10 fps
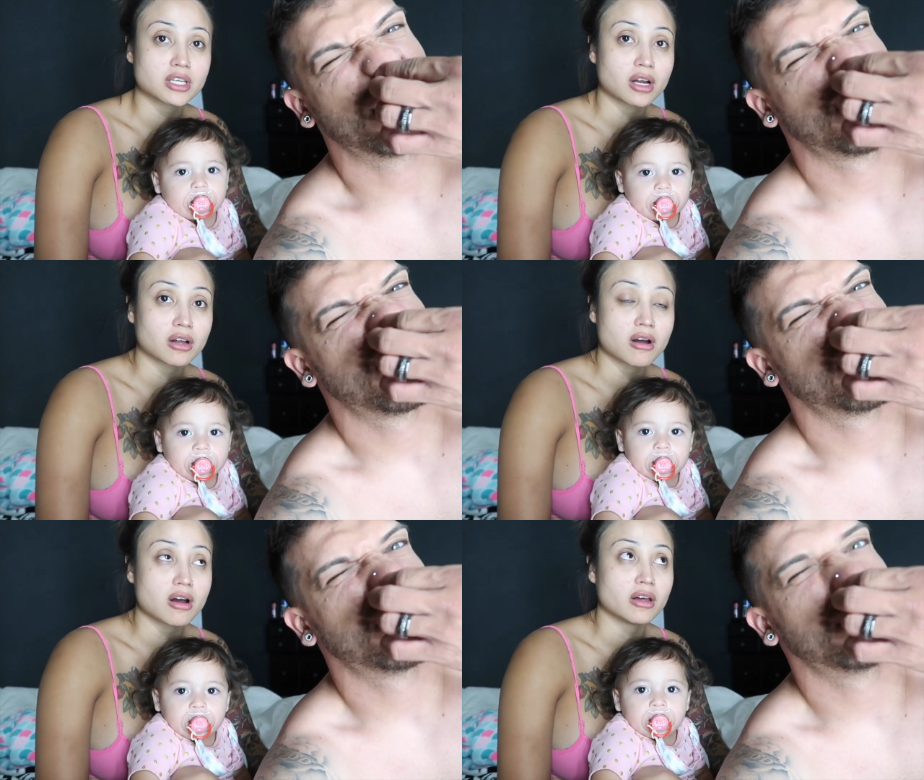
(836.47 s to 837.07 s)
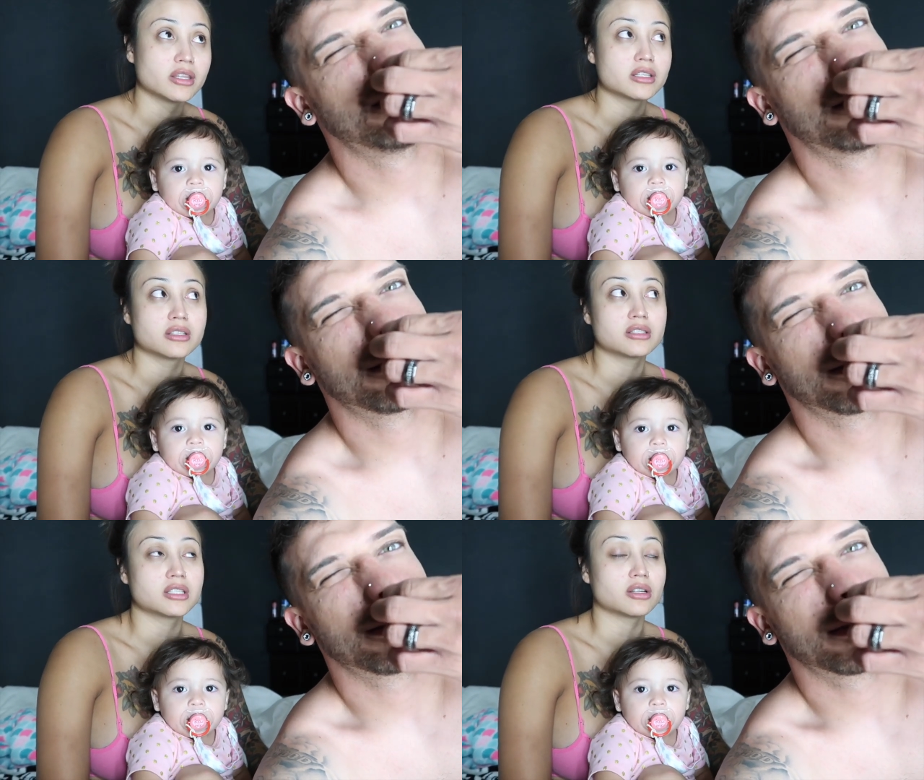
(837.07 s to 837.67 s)
Speaker 1: to get alcohol and
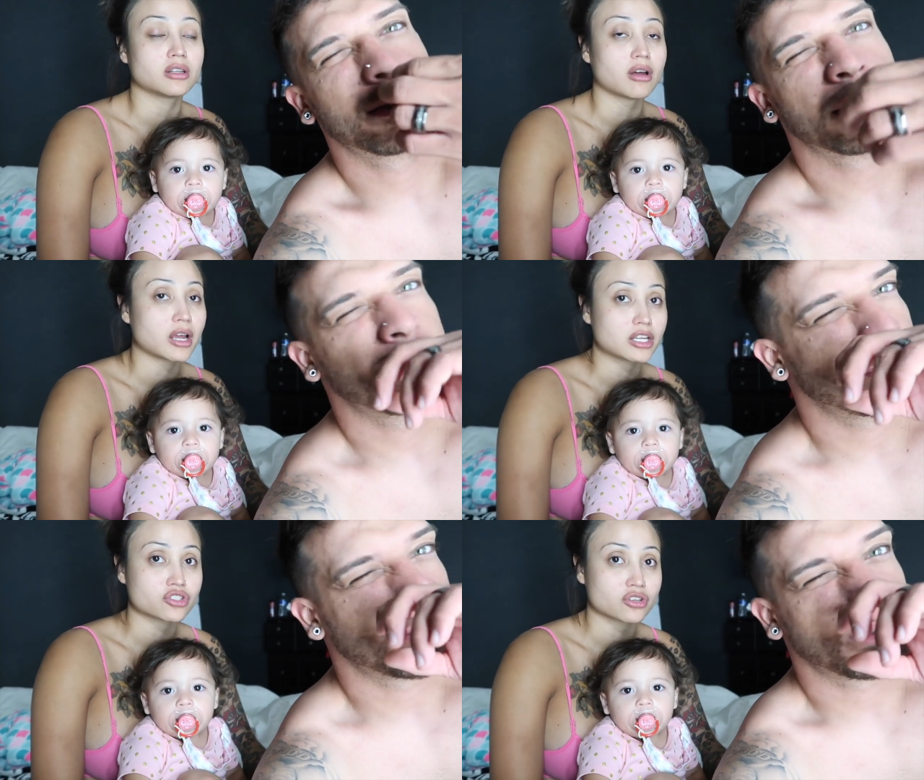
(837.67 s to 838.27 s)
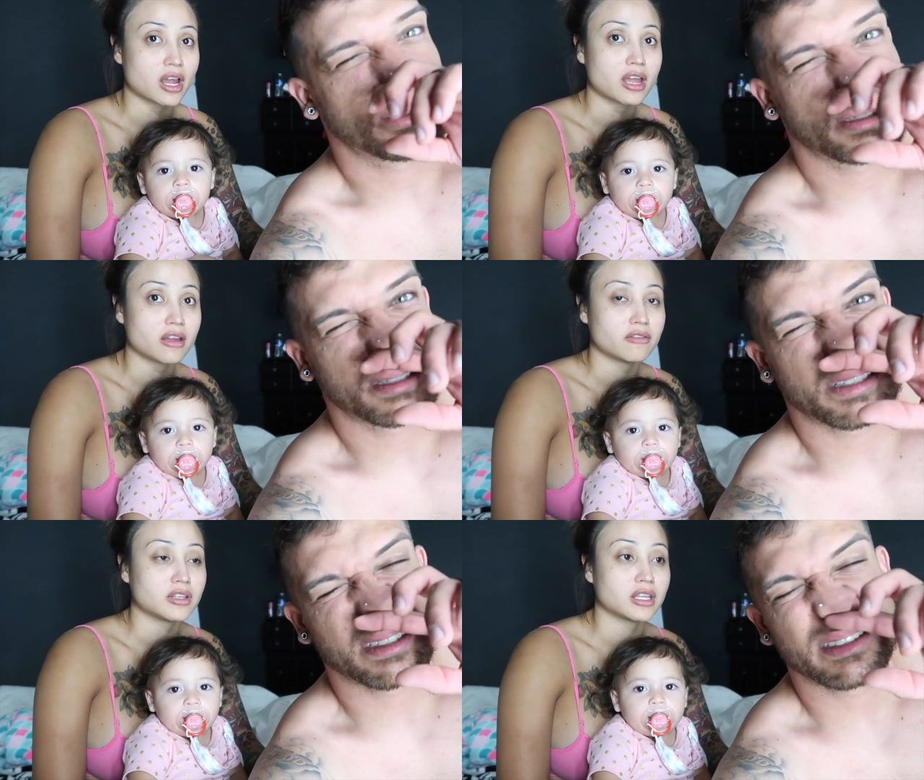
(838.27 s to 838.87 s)
then did a long-ass
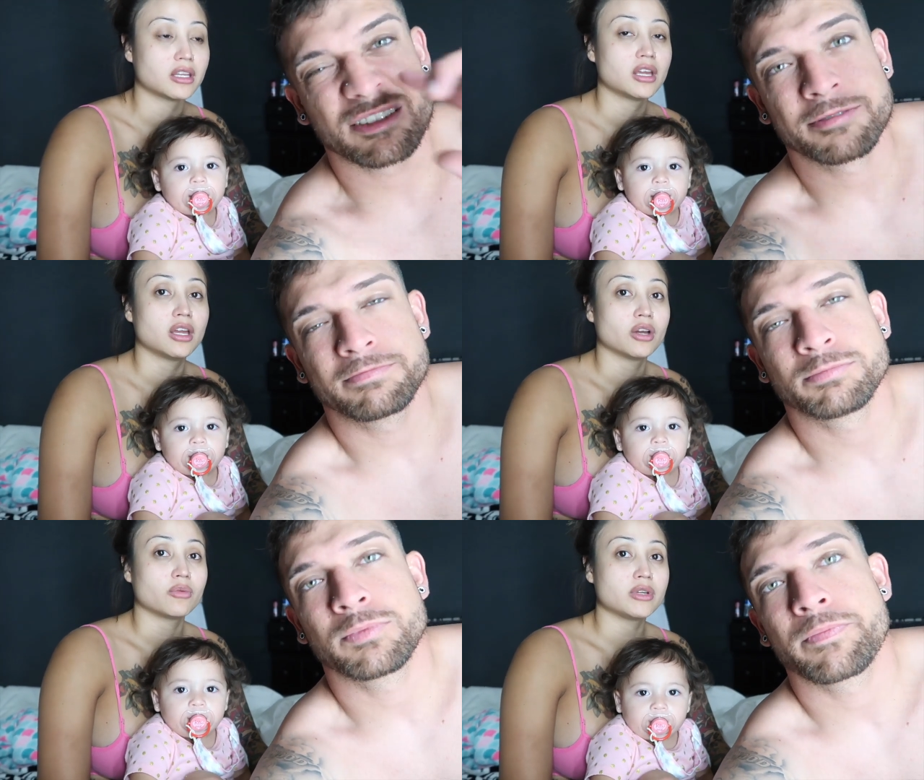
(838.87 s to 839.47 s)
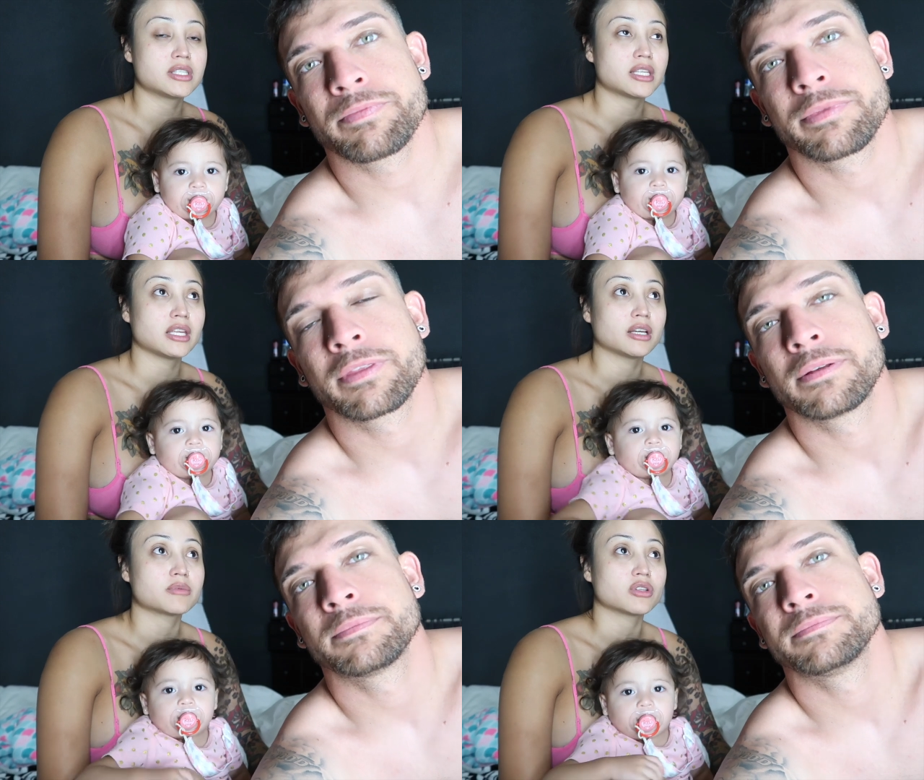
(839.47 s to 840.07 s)
drive. And then we
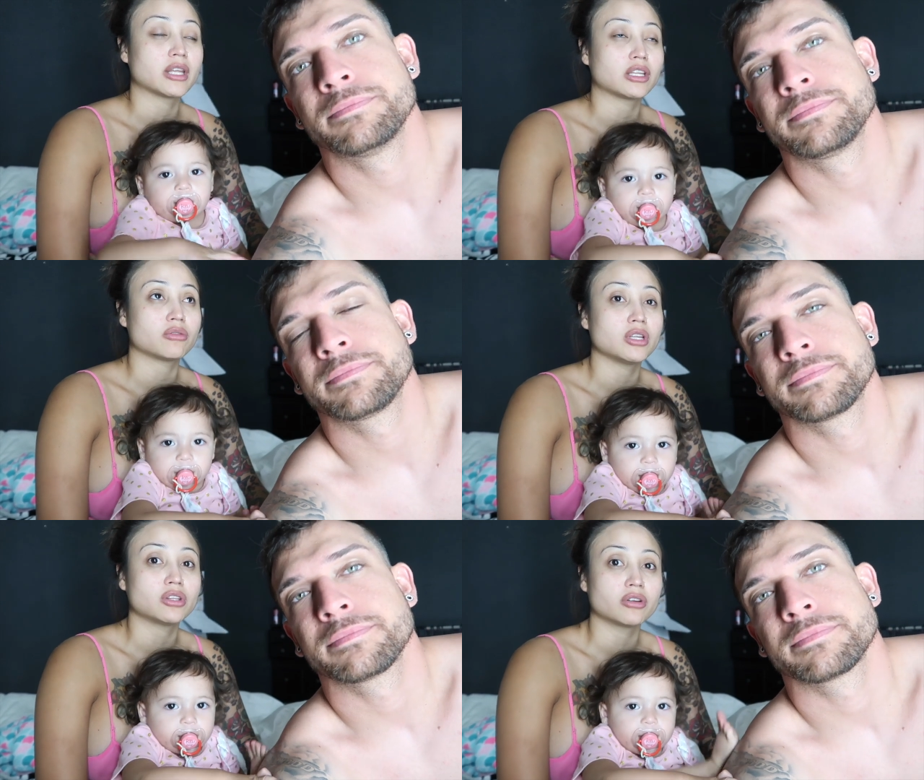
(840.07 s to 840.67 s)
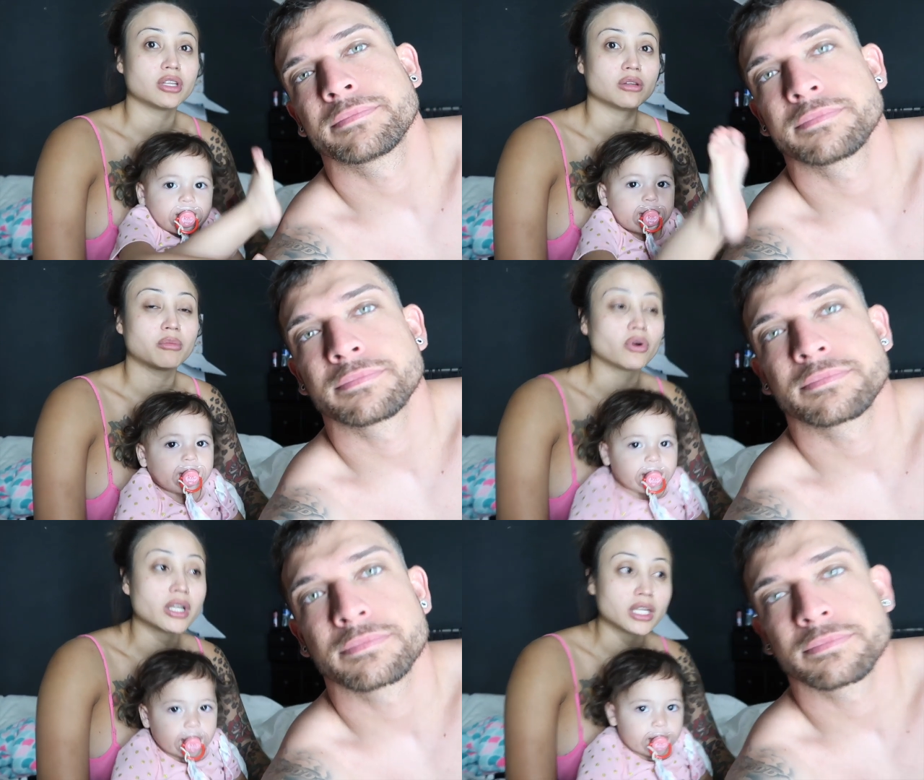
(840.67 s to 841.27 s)
stayed up till like three thirty in
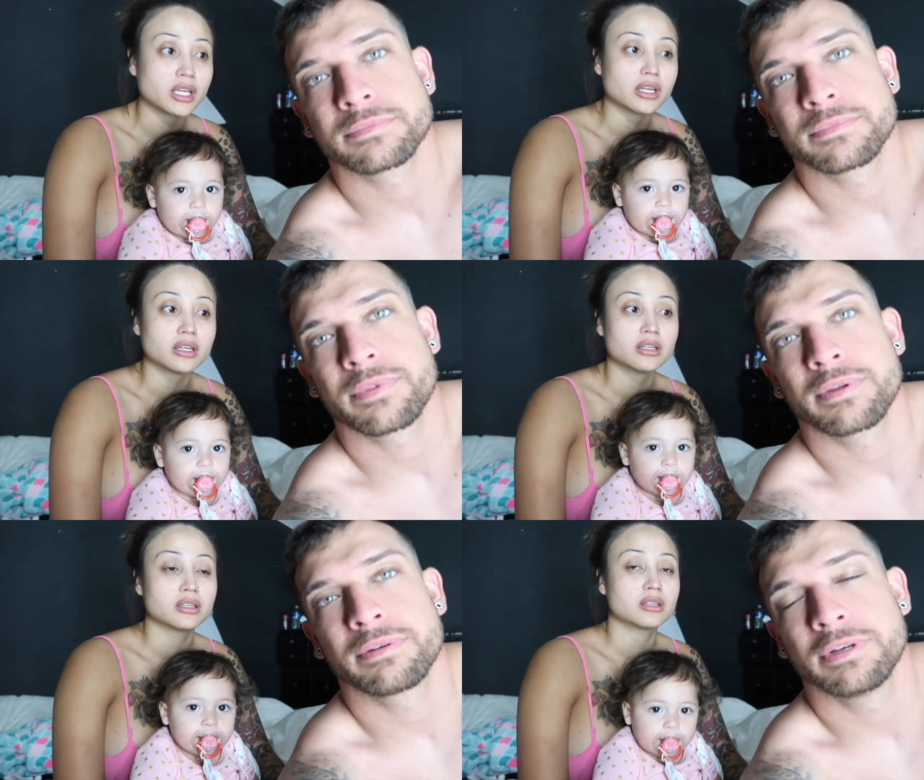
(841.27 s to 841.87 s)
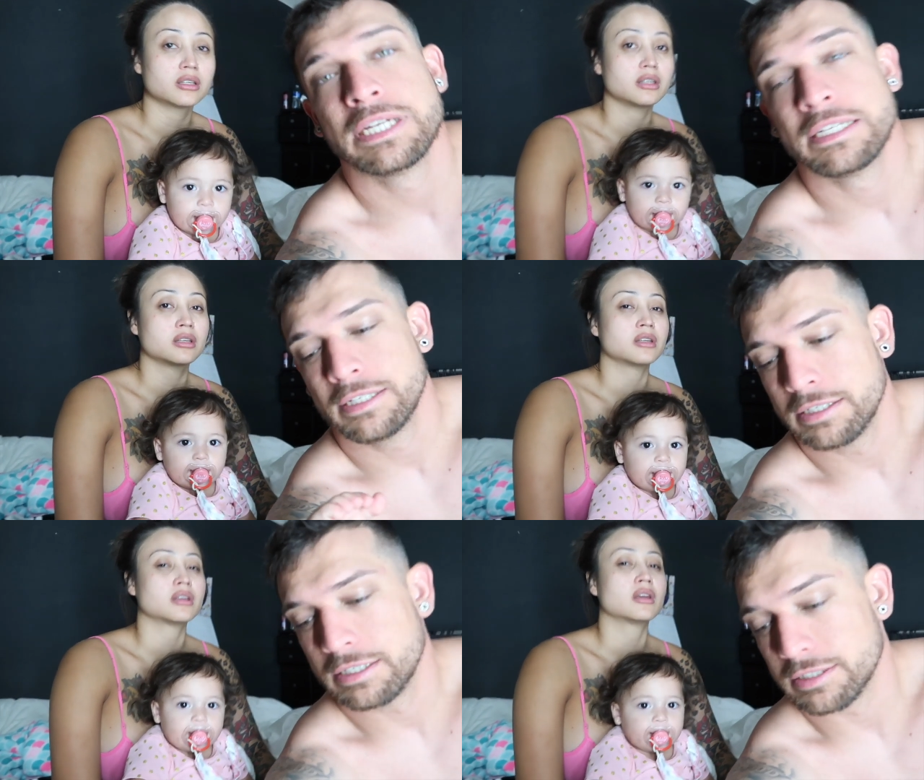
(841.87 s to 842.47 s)
the morning.
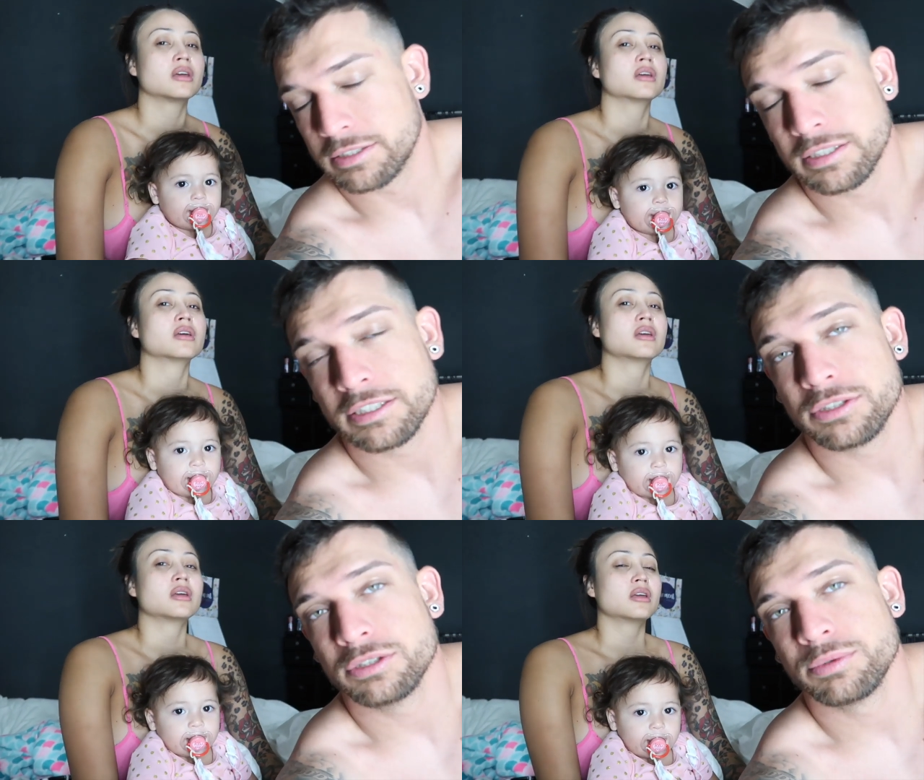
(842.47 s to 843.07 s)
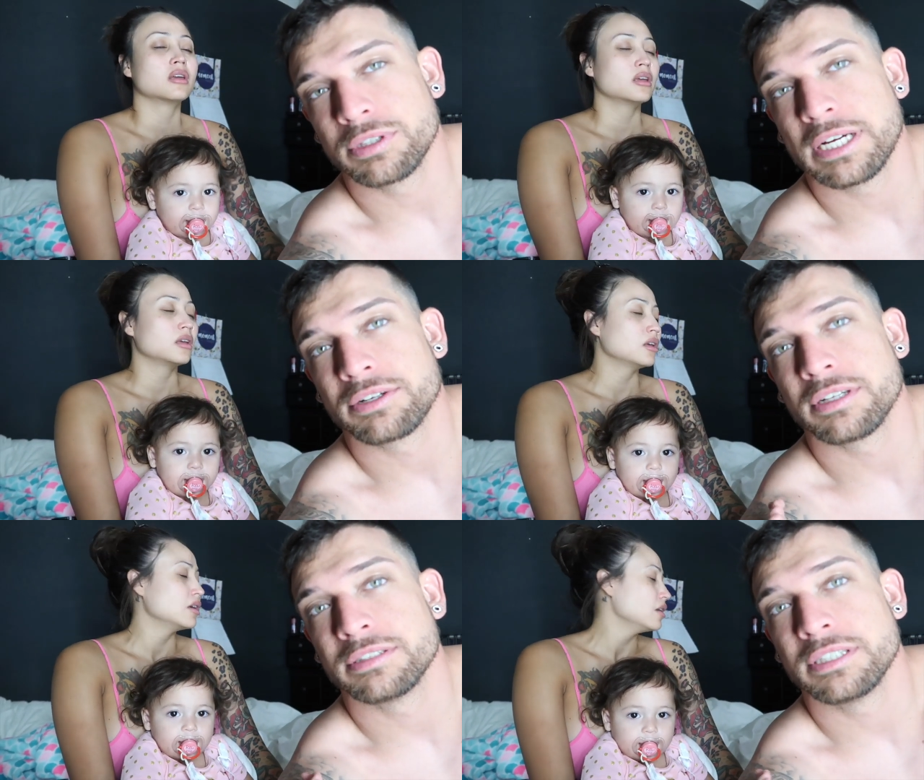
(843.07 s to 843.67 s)
Speaker 2: And then Sunday, too, we were out all